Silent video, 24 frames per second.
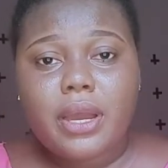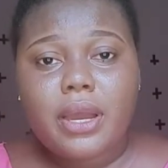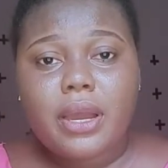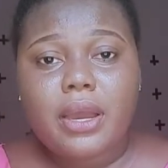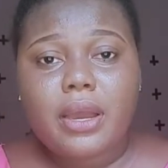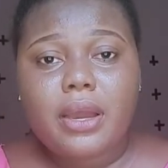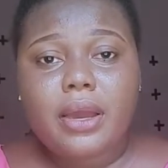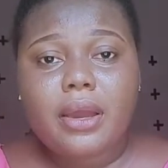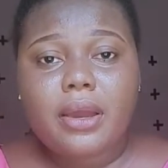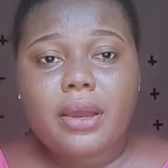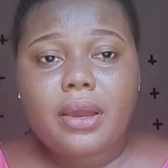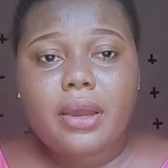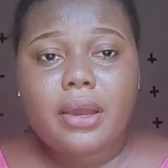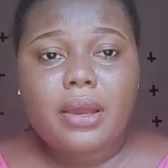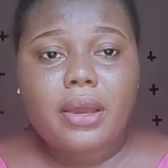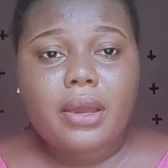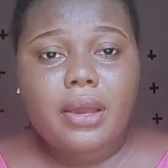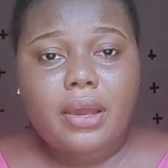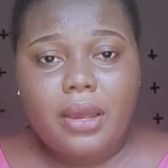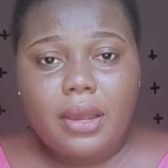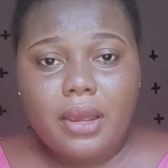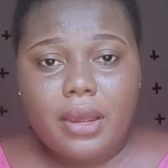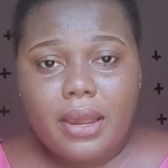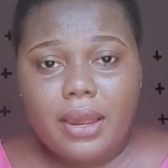I
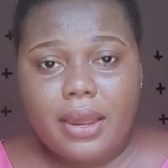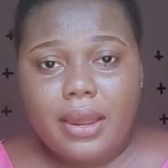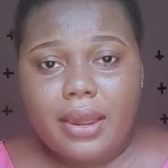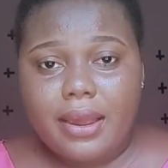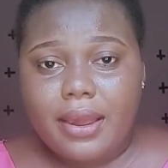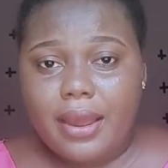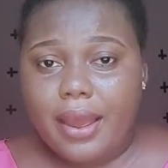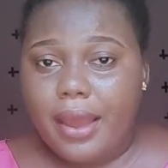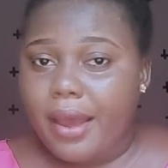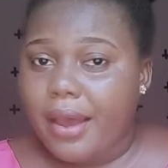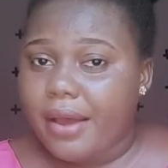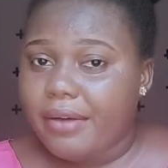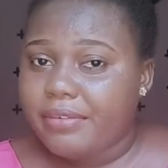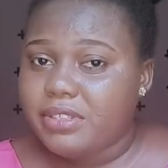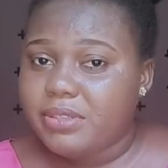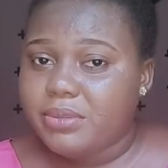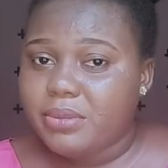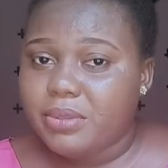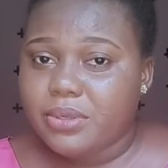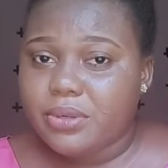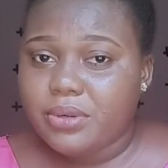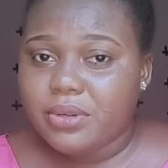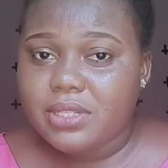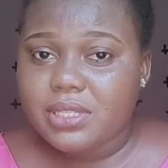have to
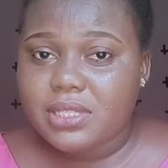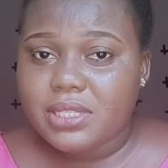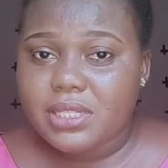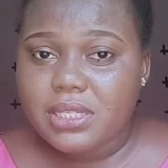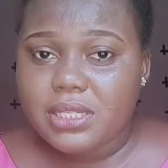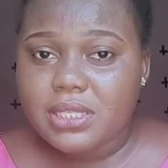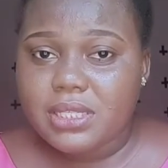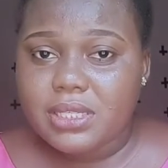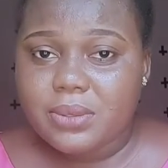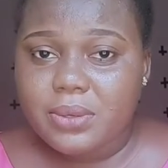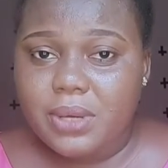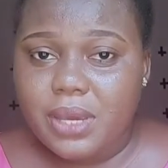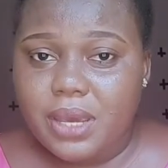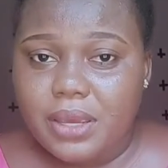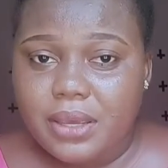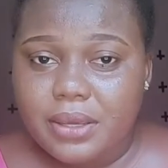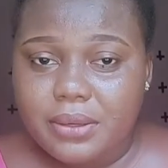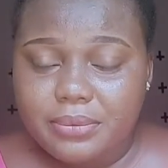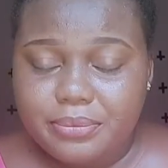record this later, okay?